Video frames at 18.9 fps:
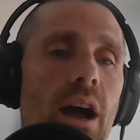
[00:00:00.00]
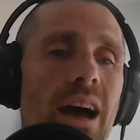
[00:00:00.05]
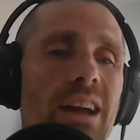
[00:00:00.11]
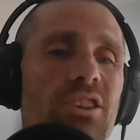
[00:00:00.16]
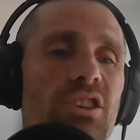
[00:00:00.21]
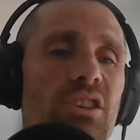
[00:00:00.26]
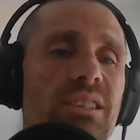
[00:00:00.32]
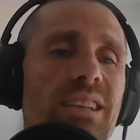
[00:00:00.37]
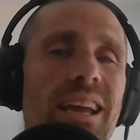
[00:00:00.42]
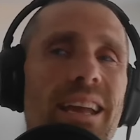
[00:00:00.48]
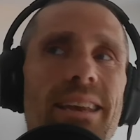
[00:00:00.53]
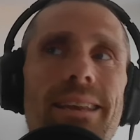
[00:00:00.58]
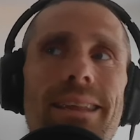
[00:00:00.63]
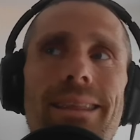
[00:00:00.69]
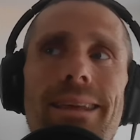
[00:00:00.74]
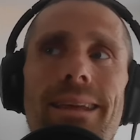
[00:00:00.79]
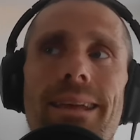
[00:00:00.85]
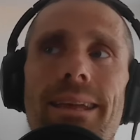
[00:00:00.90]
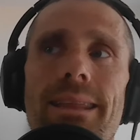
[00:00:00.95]
I just tend
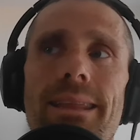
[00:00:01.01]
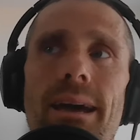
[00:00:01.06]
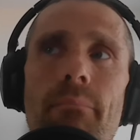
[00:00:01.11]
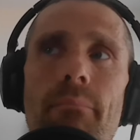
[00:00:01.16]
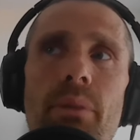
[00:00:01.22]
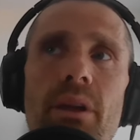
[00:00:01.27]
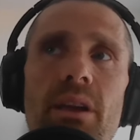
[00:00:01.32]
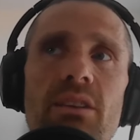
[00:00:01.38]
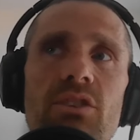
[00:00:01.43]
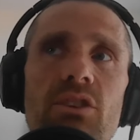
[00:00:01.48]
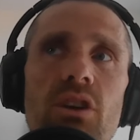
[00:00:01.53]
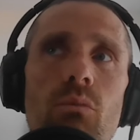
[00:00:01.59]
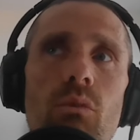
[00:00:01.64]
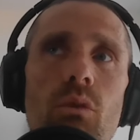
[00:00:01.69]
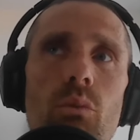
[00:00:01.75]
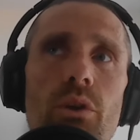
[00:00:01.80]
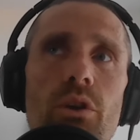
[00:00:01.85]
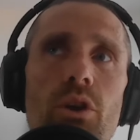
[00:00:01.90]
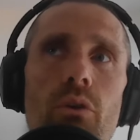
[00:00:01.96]
to think that based on
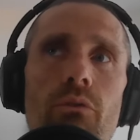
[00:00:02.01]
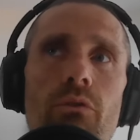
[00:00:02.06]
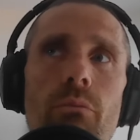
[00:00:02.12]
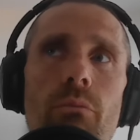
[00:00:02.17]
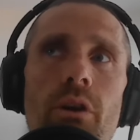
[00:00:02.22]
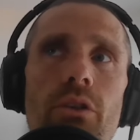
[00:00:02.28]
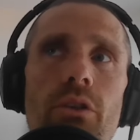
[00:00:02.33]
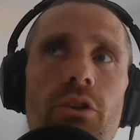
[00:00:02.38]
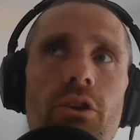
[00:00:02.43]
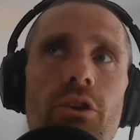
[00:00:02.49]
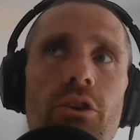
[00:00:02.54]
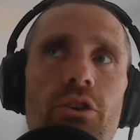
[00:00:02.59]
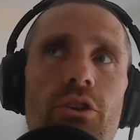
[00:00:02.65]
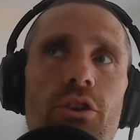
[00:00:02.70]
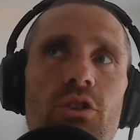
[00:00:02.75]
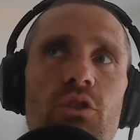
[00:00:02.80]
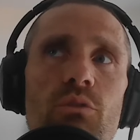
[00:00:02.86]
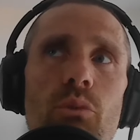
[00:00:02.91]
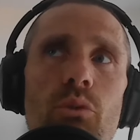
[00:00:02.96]
what we know from other
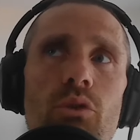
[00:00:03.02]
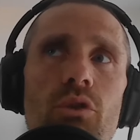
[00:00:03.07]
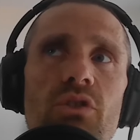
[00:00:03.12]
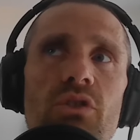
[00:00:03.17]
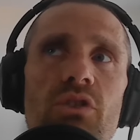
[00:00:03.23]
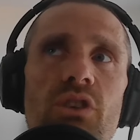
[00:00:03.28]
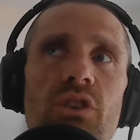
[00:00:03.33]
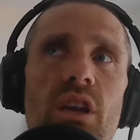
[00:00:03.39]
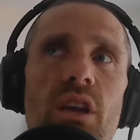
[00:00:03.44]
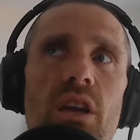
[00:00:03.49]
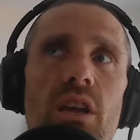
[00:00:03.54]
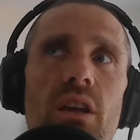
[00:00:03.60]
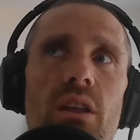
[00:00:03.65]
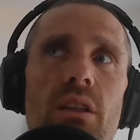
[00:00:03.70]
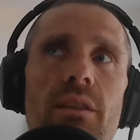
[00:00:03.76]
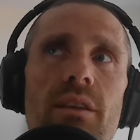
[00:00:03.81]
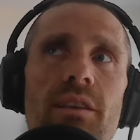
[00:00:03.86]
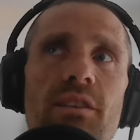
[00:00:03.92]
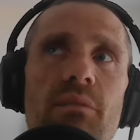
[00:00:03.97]
endurance sports,
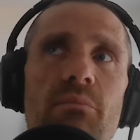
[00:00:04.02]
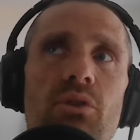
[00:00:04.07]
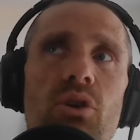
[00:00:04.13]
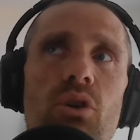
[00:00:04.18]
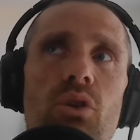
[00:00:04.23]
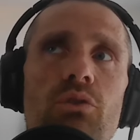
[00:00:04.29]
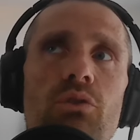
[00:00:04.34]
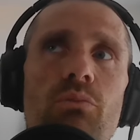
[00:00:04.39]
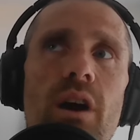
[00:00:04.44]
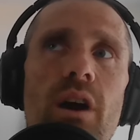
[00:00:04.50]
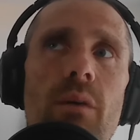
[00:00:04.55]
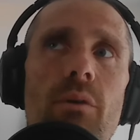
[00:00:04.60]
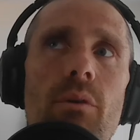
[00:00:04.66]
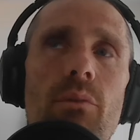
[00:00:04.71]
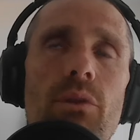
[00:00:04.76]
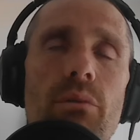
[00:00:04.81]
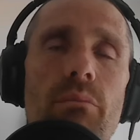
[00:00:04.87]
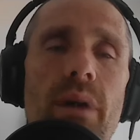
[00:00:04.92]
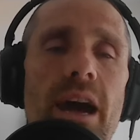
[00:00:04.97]
this approach
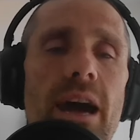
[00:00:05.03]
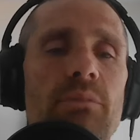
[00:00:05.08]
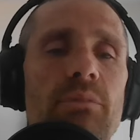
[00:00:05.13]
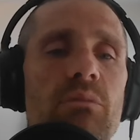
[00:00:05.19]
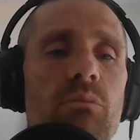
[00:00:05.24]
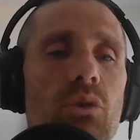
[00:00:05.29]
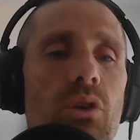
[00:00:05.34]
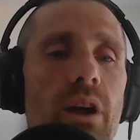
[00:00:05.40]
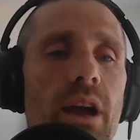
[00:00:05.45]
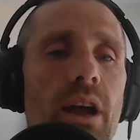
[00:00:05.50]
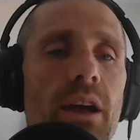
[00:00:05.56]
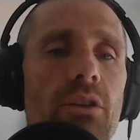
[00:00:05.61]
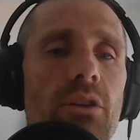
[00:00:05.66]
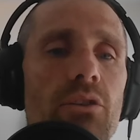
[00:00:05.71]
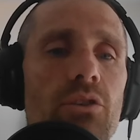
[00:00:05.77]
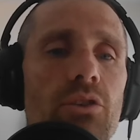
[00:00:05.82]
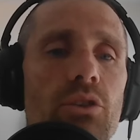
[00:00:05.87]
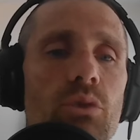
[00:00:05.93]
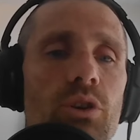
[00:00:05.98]
probably maps more
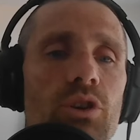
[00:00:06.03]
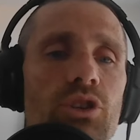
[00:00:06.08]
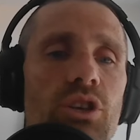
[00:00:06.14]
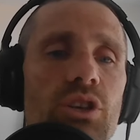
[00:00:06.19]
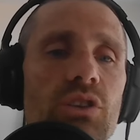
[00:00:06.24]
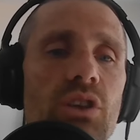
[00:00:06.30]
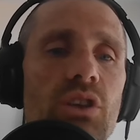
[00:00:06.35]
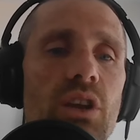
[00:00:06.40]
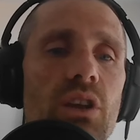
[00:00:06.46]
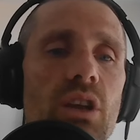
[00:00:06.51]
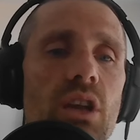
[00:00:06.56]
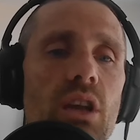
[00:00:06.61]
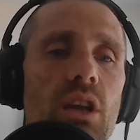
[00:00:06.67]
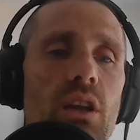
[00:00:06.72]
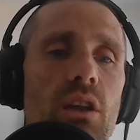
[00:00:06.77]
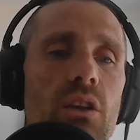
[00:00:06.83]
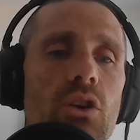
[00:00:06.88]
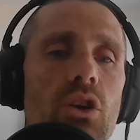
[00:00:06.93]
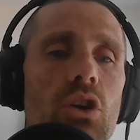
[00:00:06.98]
accurately, which is like
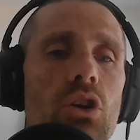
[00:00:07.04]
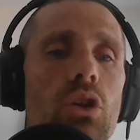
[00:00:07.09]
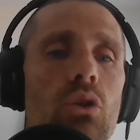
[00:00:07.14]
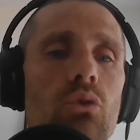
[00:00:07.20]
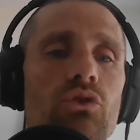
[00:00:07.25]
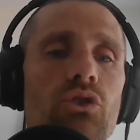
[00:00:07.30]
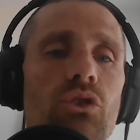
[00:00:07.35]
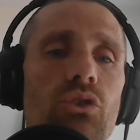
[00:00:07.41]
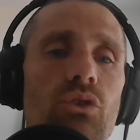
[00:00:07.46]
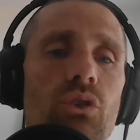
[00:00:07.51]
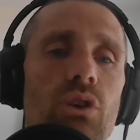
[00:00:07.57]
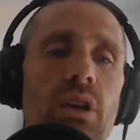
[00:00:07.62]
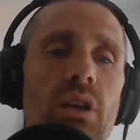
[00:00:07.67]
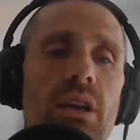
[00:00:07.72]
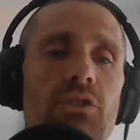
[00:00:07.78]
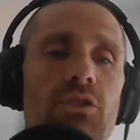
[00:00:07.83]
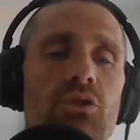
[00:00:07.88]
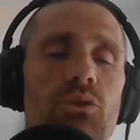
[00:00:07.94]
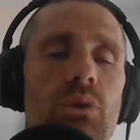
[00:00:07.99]
the closer you can
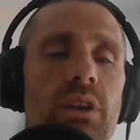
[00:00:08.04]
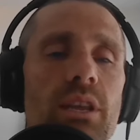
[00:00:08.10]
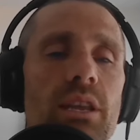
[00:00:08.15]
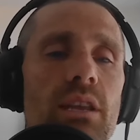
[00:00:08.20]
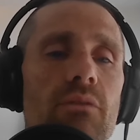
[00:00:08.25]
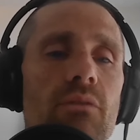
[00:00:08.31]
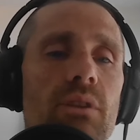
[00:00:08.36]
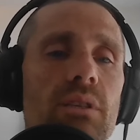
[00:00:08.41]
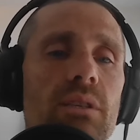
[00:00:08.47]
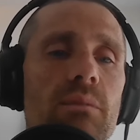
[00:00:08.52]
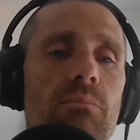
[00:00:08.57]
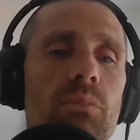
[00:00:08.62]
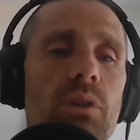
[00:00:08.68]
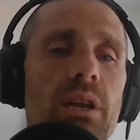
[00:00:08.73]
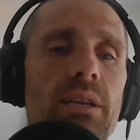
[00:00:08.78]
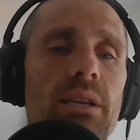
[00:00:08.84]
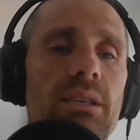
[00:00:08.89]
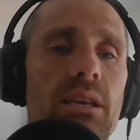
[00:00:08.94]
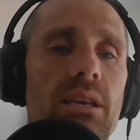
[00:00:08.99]
get to an even
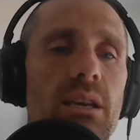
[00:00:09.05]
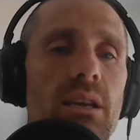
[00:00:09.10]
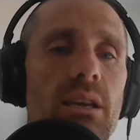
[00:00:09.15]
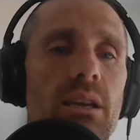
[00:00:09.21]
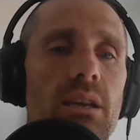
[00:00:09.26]
split,